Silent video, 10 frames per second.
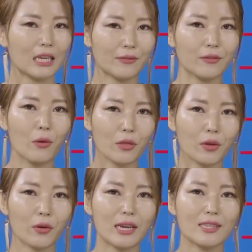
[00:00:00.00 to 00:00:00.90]
If North
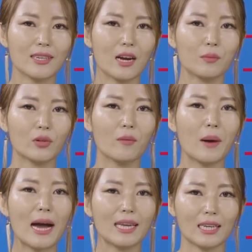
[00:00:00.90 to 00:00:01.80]
Koreans are
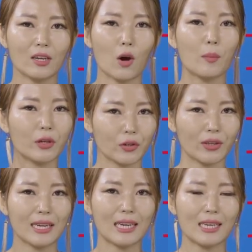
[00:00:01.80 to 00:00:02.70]
provided
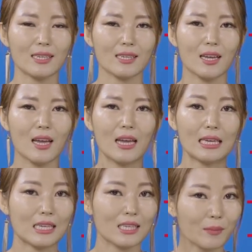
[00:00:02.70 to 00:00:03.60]
opportunities,
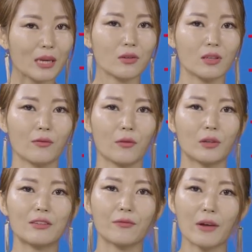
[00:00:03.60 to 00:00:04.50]
especially for
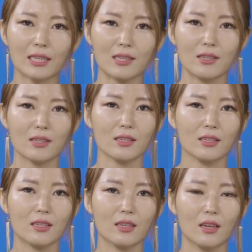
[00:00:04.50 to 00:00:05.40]
defectors,
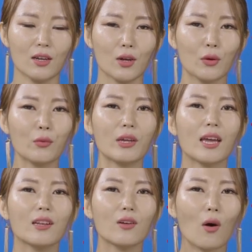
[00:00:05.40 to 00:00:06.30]
we
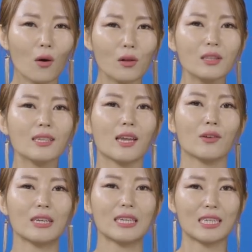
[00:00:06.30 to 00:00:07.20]
can all take
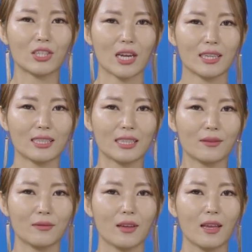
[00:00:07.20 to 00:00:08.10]

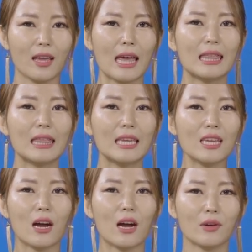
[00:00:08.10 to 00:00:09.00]
initiative and
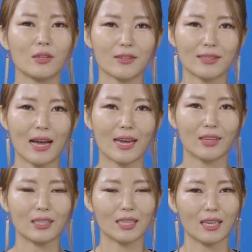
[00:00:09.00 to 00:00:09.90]
lead our
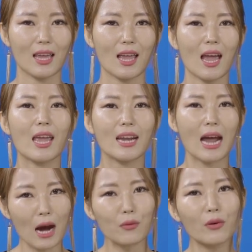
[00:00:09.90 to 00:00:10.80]
society and
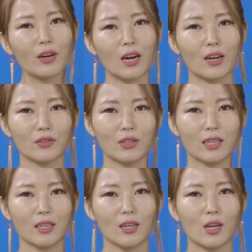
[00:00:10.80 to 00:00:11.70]
our
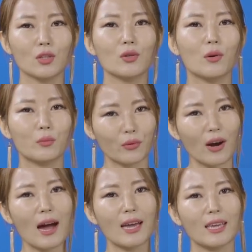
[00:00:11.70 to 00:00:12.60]
country to a
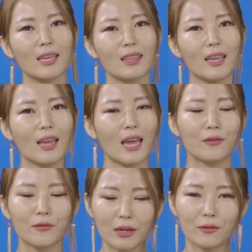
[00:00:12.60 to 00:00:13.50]
bright
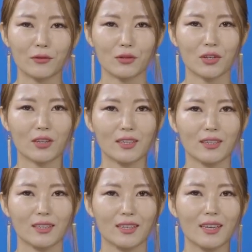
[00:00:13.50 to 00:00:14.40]
and free future.
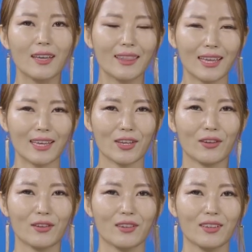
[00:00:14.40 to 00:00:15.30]
Thank you.